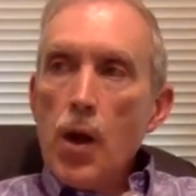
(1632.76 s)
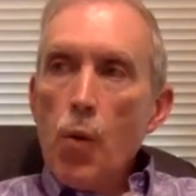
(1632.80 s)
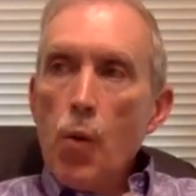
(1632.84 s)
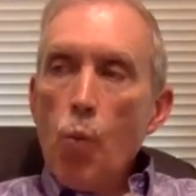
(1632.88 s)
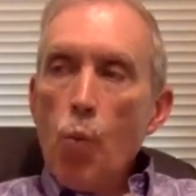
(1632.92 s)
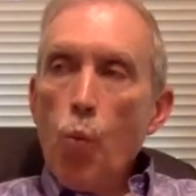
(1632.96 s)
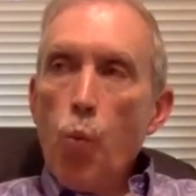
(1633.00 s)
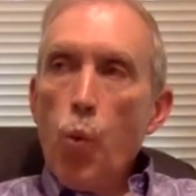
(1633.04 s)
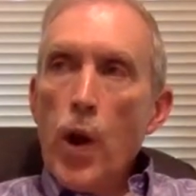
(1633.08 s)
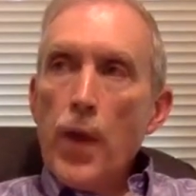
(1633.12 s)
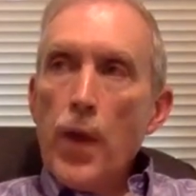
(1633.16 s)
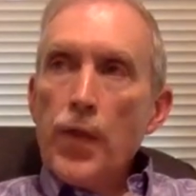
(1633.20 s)

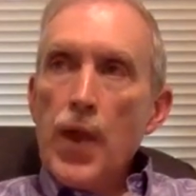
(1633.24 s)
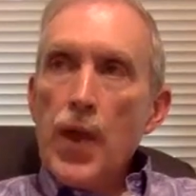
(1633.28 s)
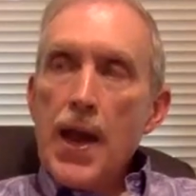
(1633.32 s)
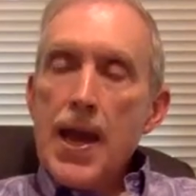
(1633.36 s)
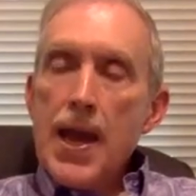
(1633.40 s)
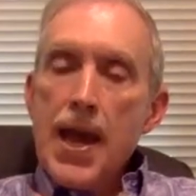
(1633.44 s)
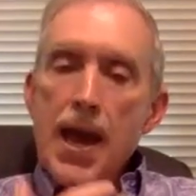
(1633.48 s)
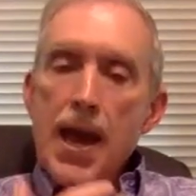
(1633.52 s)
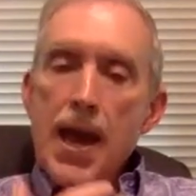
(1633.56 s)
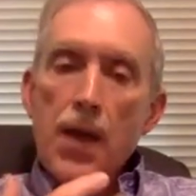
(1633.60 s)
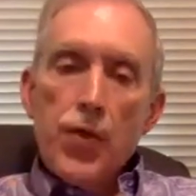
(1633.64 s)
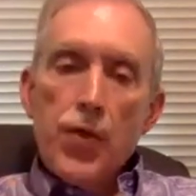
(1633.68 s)
when they
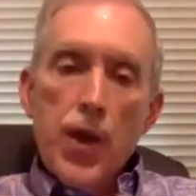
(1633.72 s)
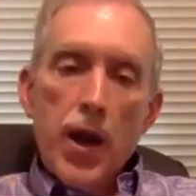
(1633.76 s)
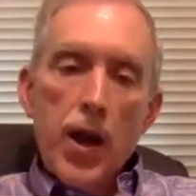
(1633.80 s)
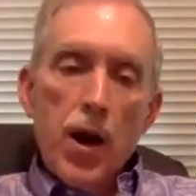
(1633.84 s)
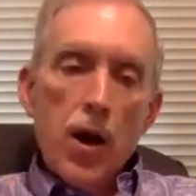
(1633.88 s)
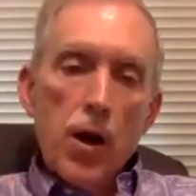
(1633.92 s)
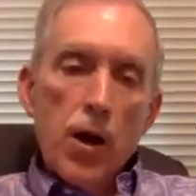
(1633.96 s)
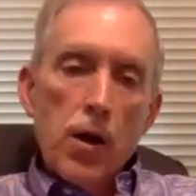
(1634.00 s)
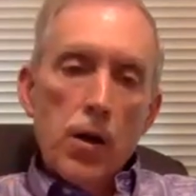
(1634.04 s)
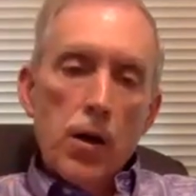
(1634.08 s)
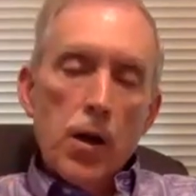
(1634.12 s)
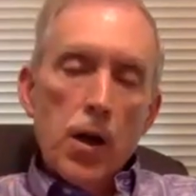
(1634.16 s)
had
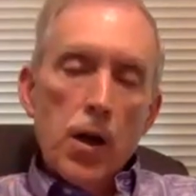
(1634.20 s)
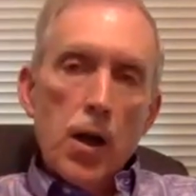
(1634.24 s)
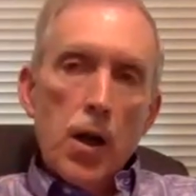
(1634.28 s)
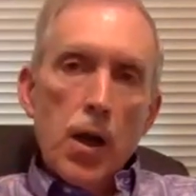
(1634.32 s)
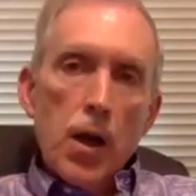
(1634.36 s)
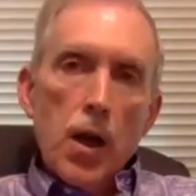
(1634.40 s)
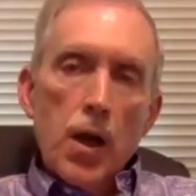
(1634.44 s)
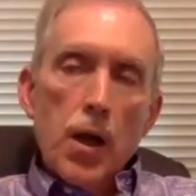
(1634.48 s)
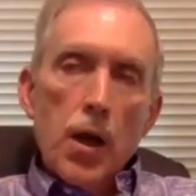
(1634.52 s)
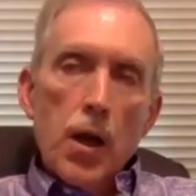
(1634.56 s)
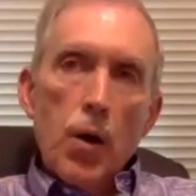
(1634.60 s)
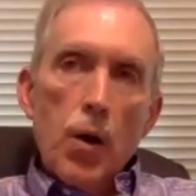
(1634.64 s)
their,
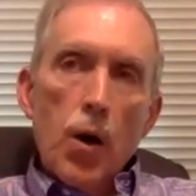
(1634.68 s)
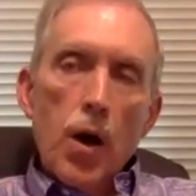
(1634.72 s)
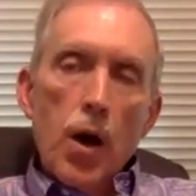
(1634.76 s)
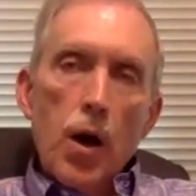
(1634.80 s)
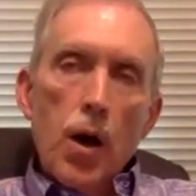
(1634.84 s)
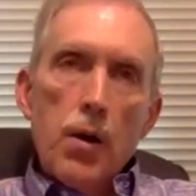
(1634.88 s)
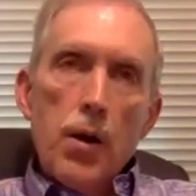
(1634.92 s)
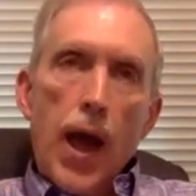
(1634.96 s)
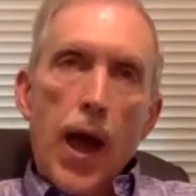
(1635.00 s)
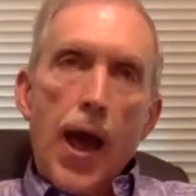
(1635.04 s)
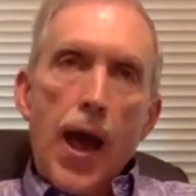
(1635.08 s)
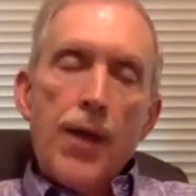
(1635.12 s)

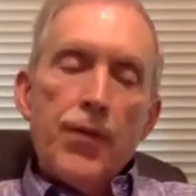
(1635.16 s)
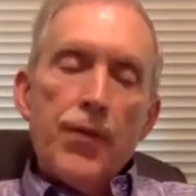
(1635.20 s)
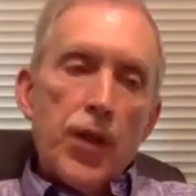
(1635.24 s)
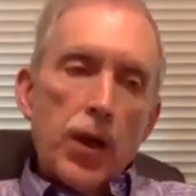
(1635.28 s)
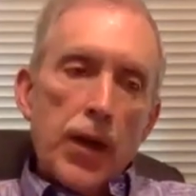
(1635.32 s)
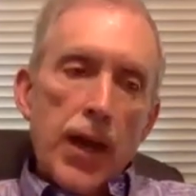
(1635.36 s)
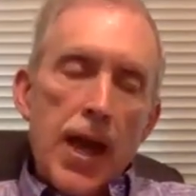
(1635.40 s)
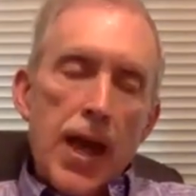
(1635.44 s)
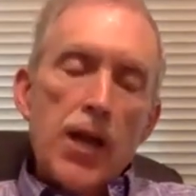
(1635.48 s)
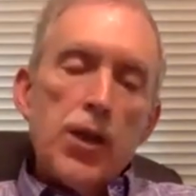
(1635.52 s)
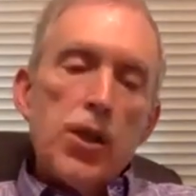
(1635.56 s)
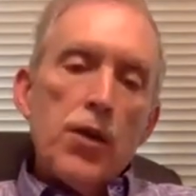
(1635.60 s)
at
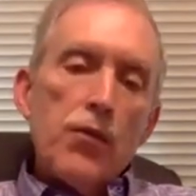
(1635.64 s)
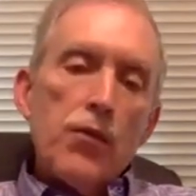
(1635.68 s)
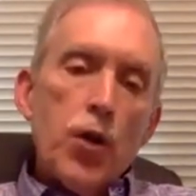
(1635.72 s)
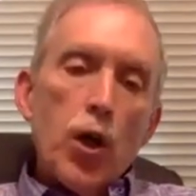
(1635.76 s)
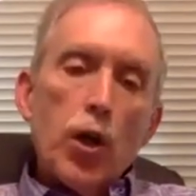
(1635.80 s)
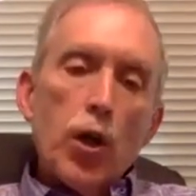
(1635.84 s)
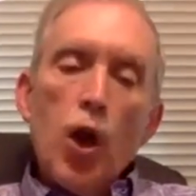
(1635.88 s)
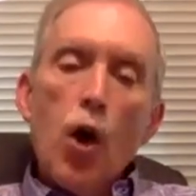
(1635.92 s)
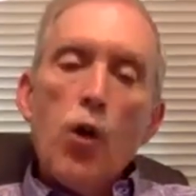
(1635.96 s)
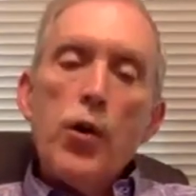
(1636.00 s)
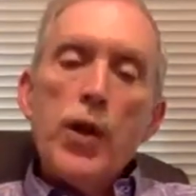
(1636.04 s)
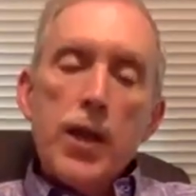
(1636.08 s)
the end of
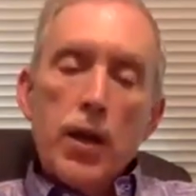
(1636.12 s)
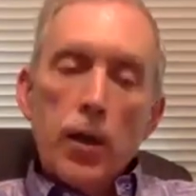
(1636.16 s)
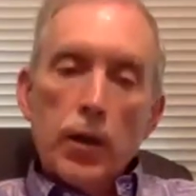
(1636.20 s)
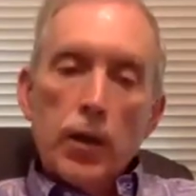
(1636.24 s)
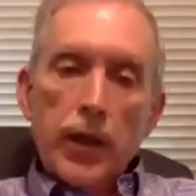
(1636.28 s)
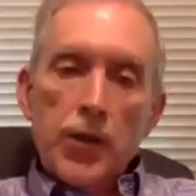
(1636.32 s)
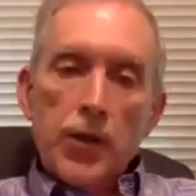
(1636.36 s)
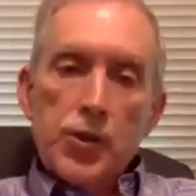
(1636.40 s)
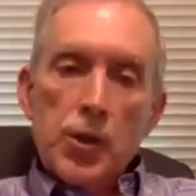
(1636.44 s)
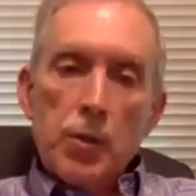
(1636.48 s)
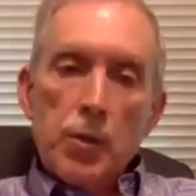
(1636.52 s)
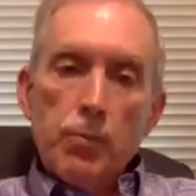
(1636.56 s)

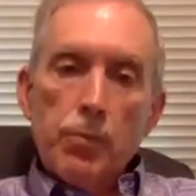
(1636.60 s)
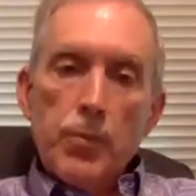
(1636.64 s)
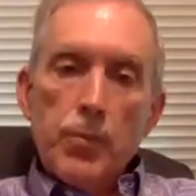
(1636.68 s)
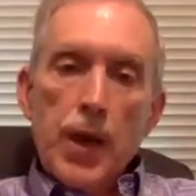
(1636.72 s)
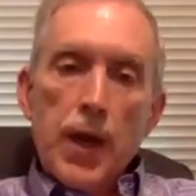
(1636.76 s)
colonialism,